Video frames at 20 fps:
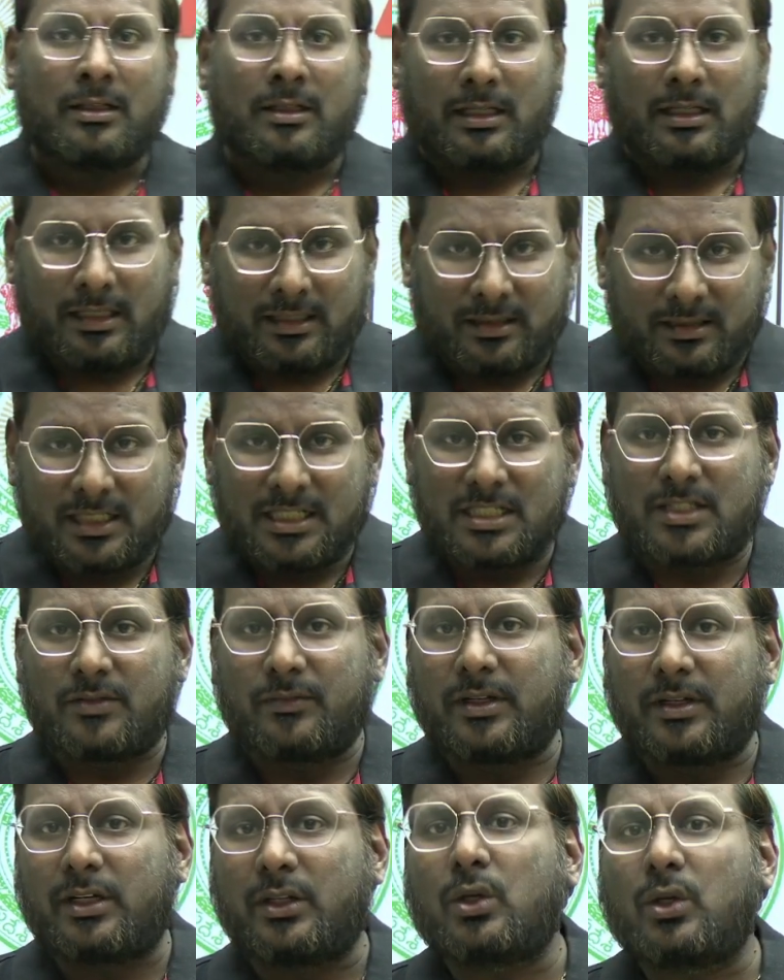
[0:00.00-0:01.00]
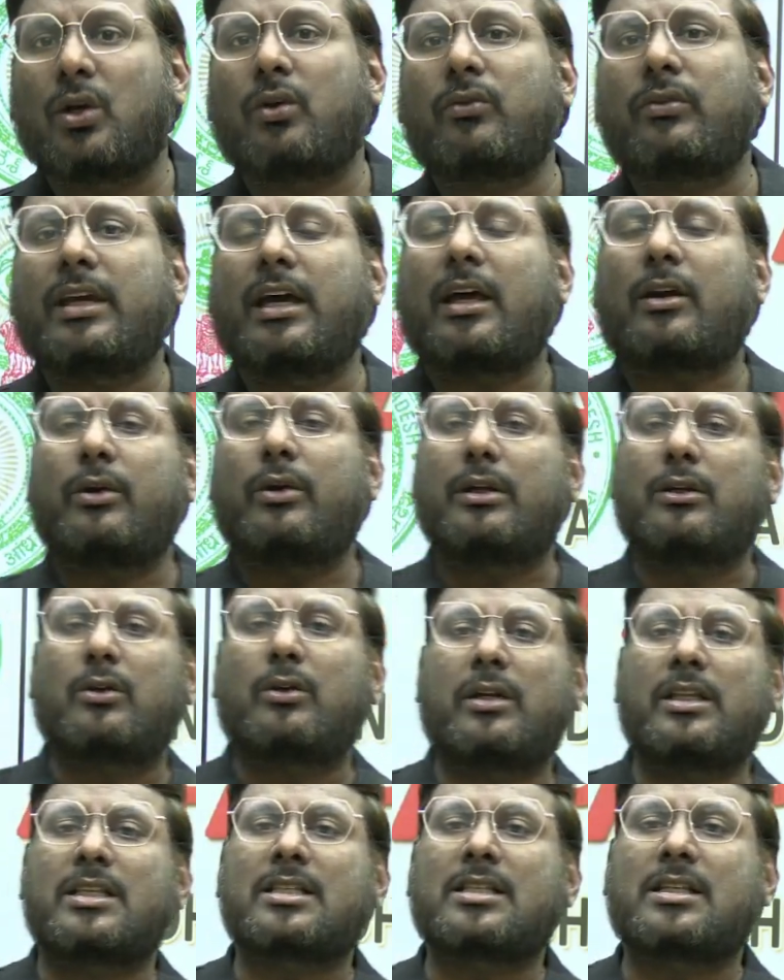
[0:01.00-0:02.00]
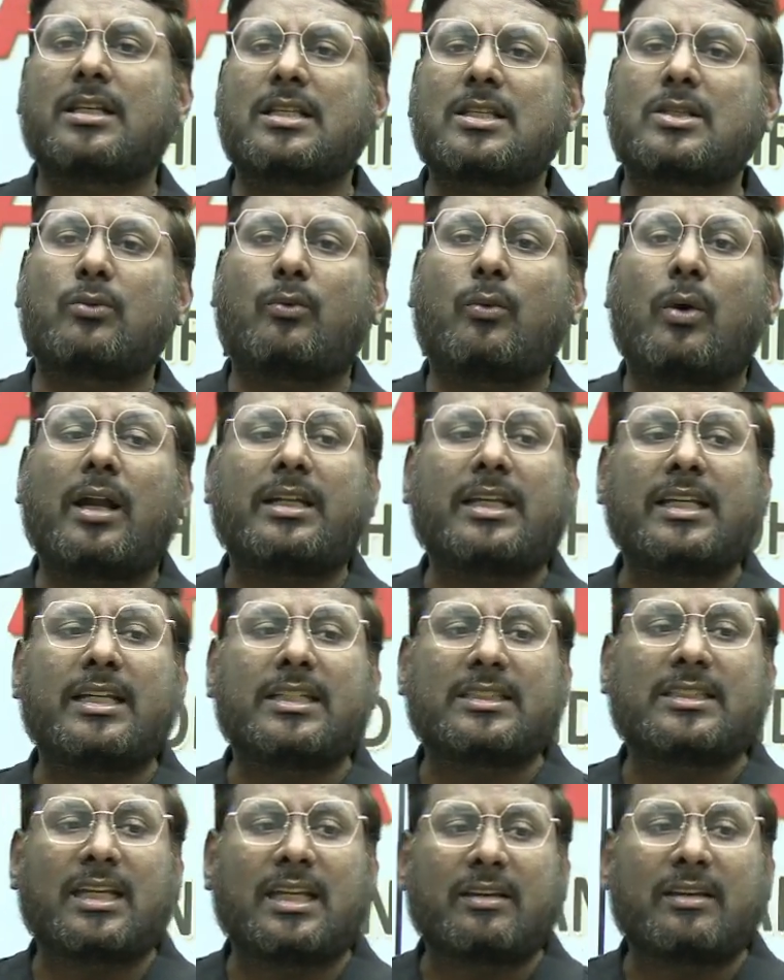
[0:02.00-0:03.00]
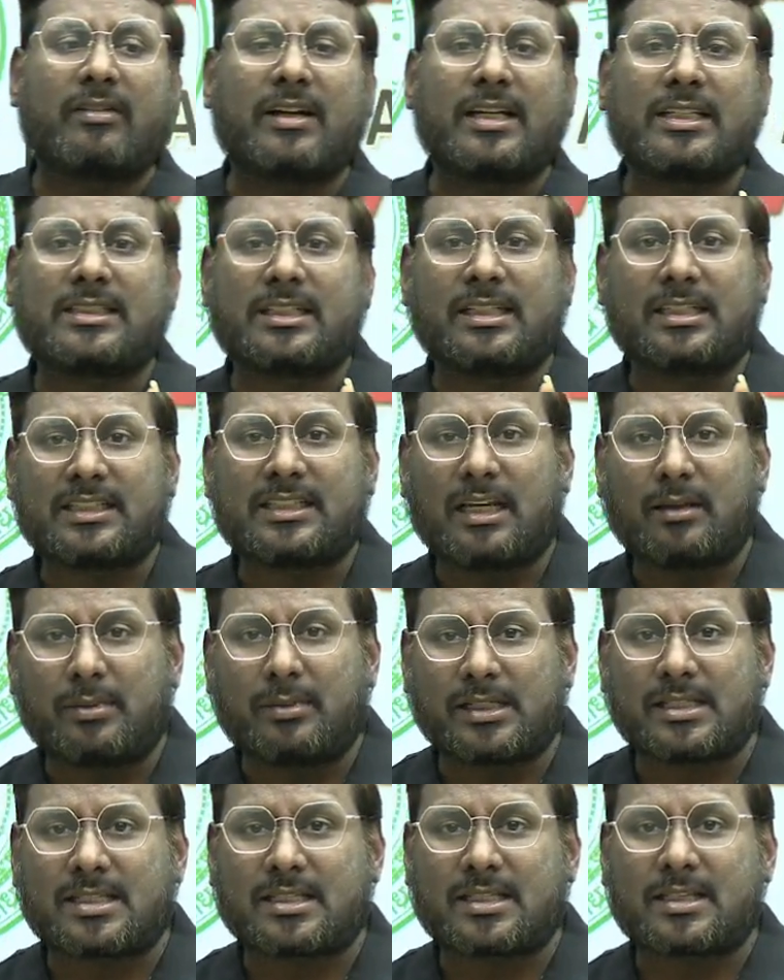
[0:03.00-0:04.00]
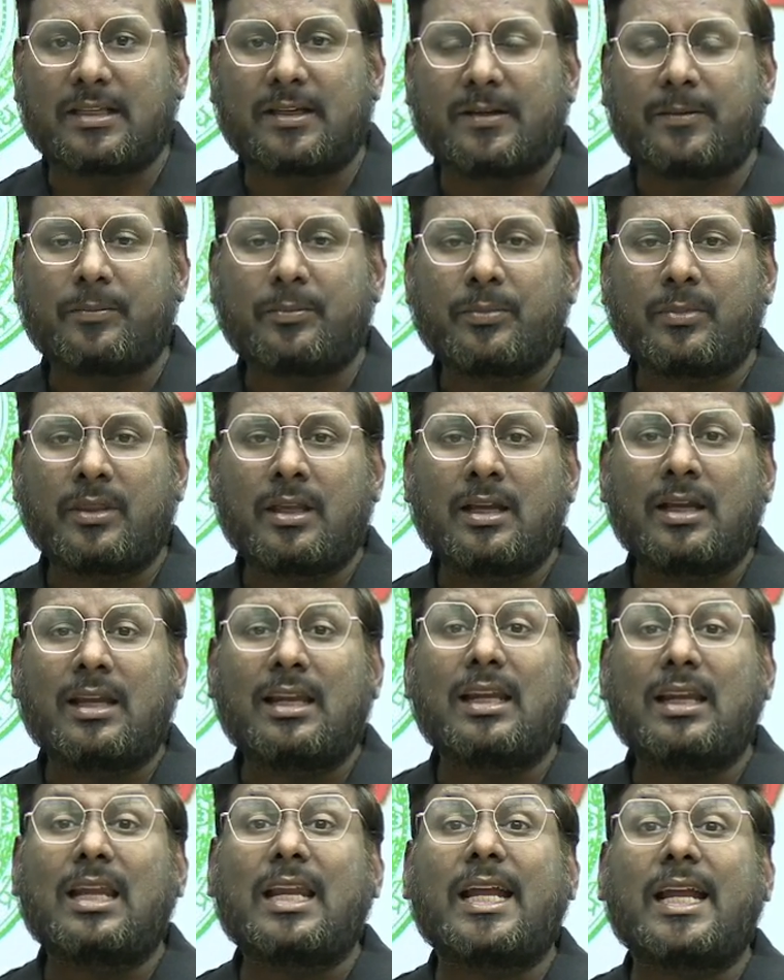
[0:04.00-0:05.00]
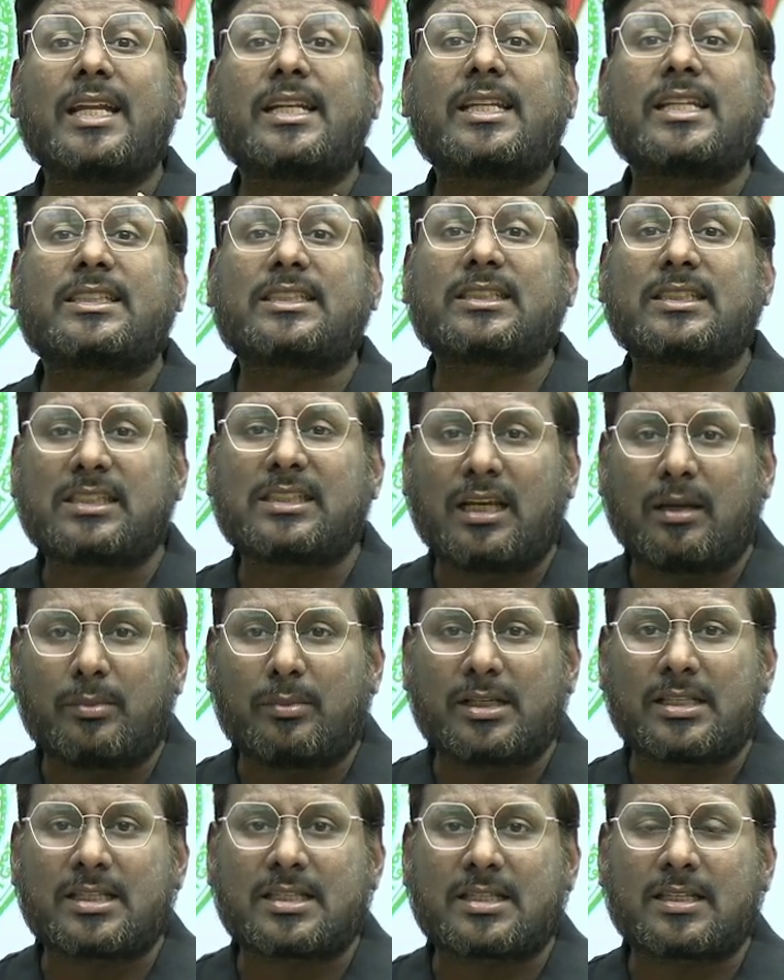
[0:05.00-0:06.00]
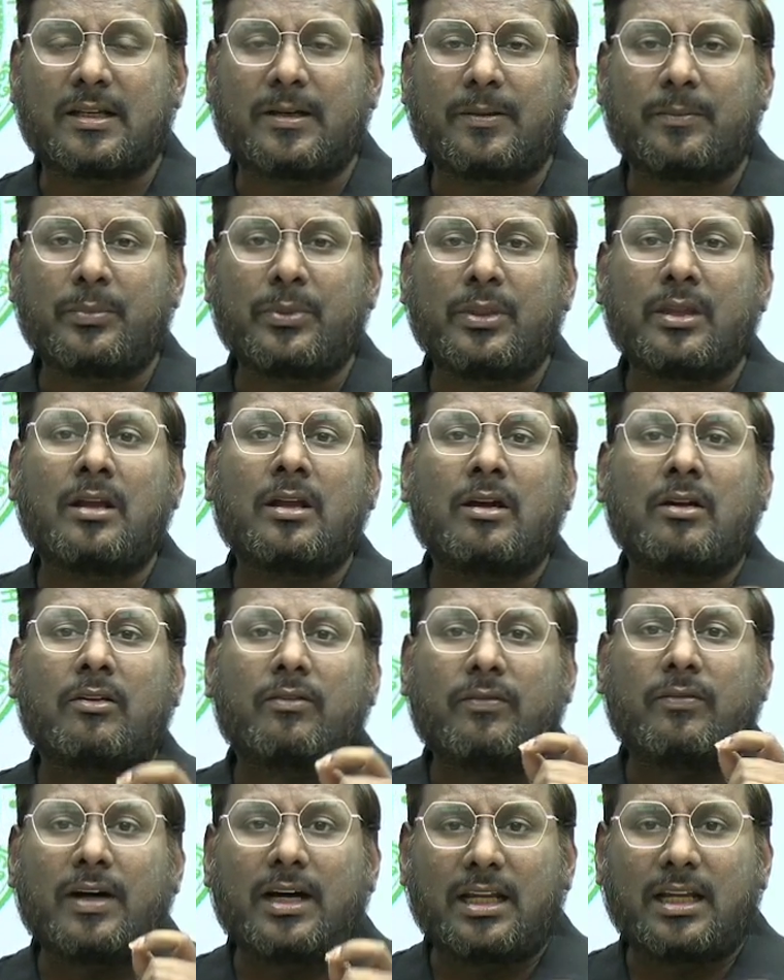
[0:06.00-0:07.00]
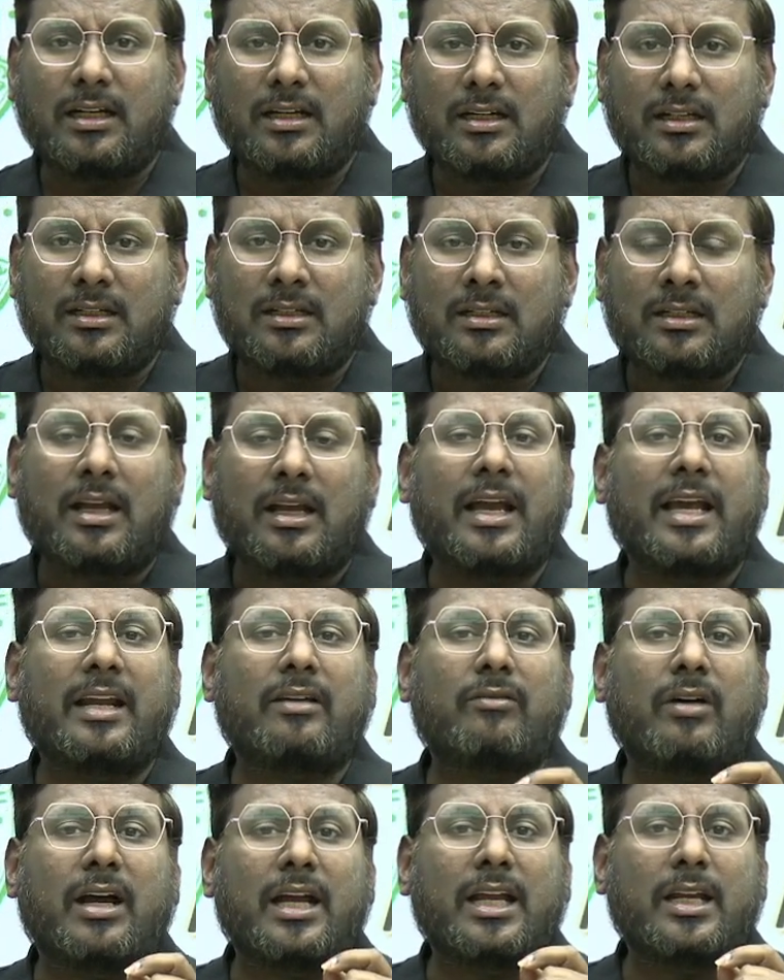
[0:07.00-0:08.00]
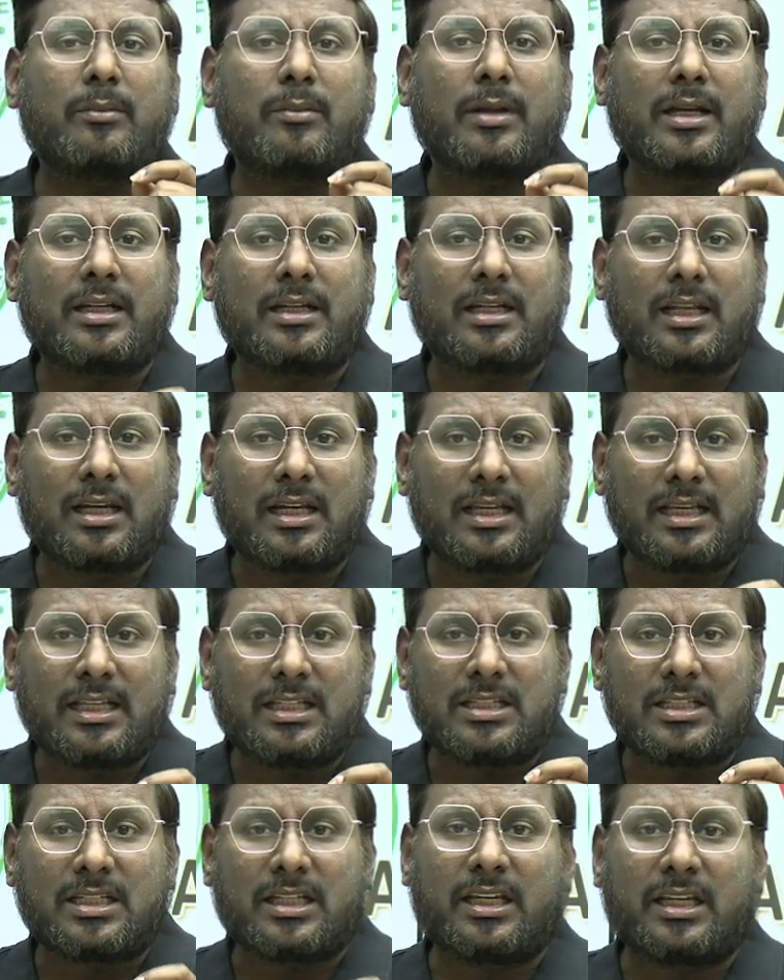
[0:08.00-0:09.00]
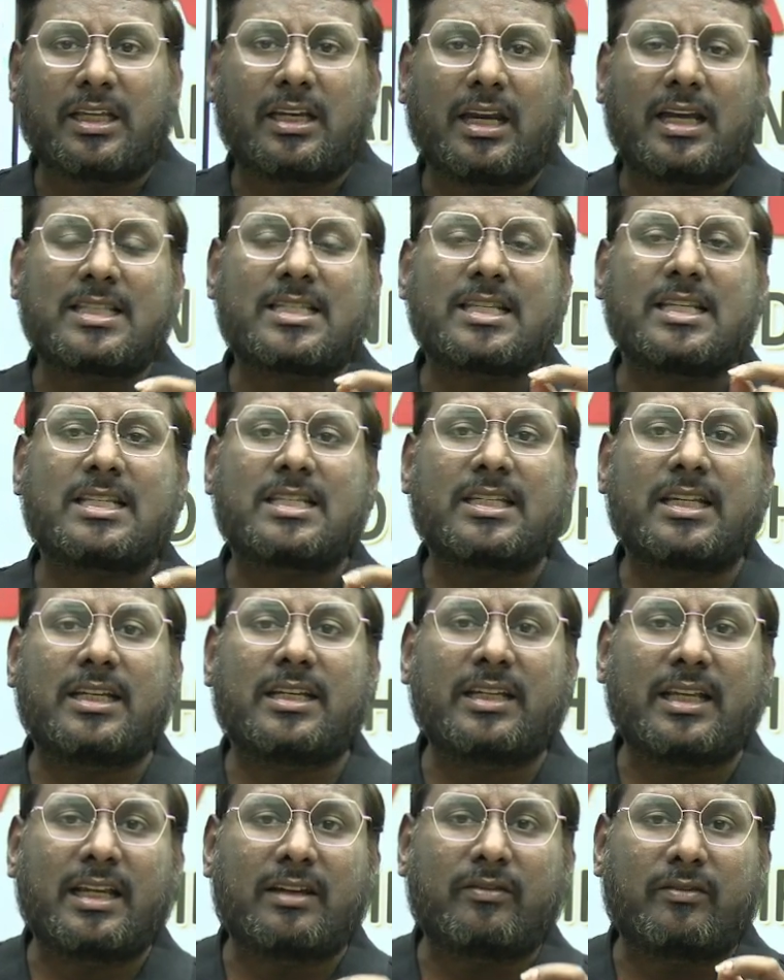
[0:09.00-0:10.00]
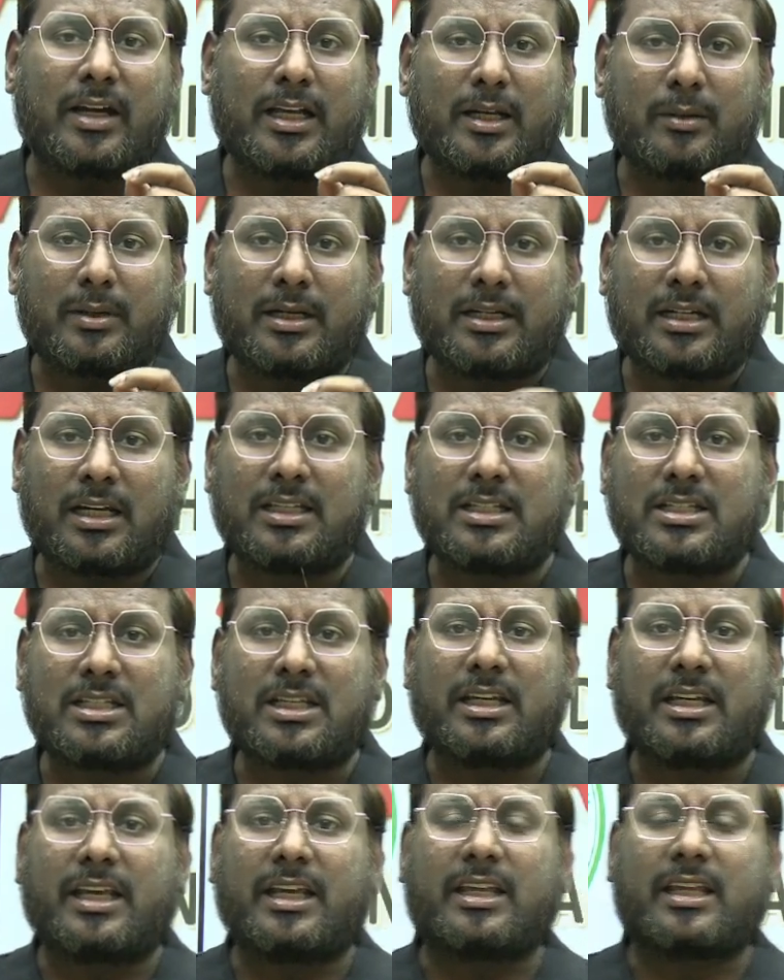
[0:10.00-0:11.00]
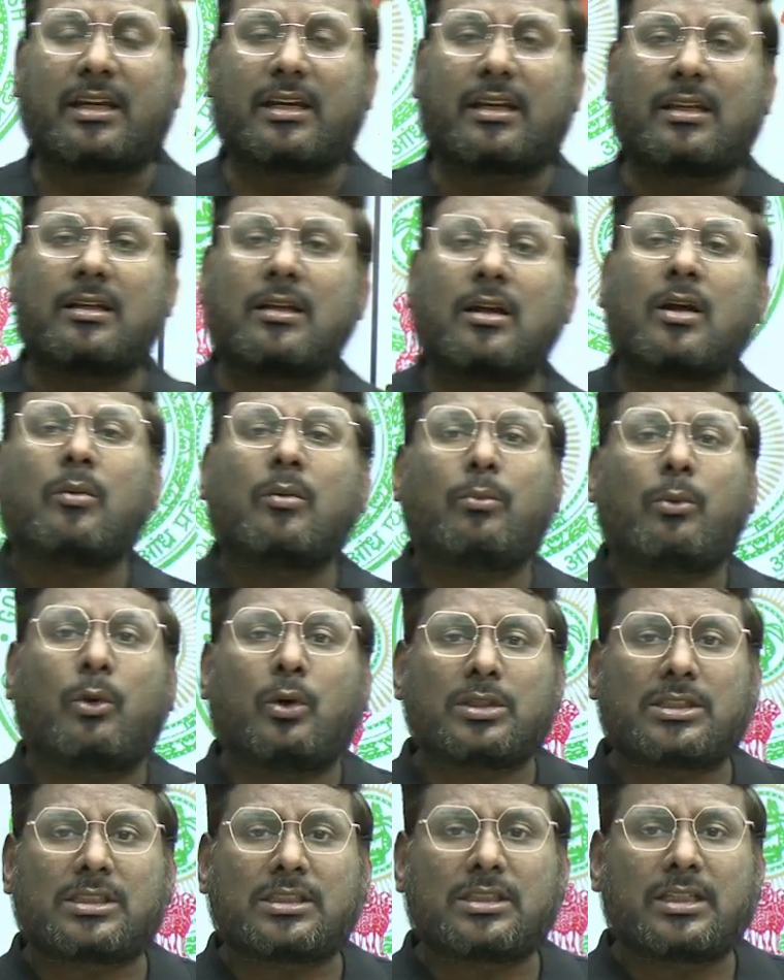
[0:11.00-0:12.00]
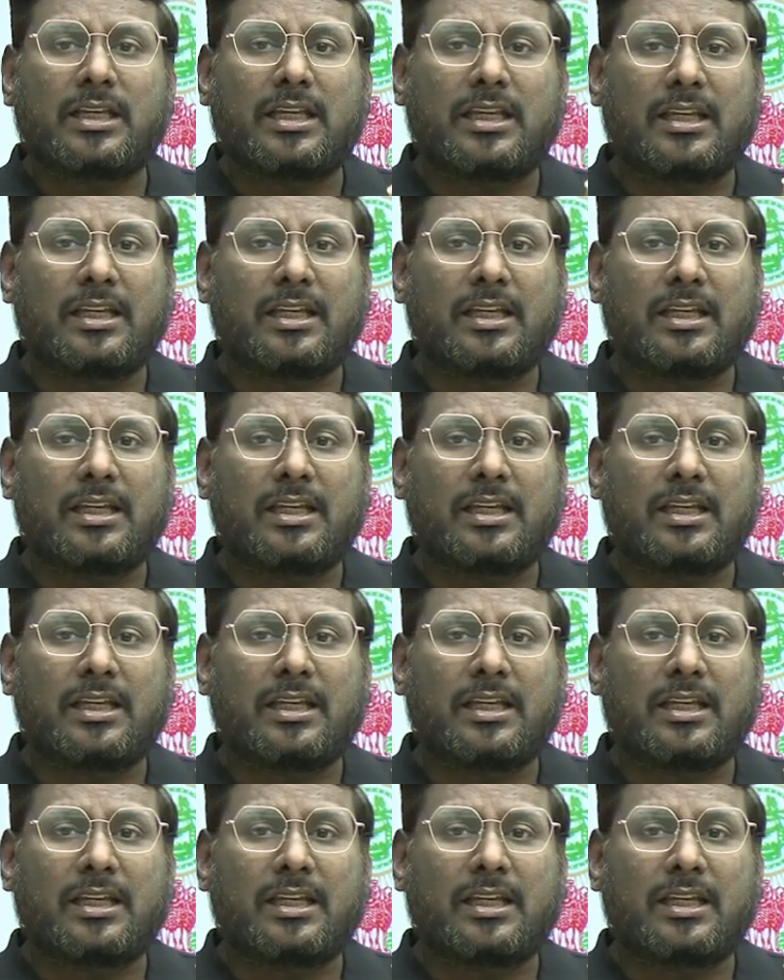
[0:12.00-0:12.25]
In this video, we are going to discuss what is the revised syllabus, latest syllabus for environmental engineer, assistant environmental engineer post in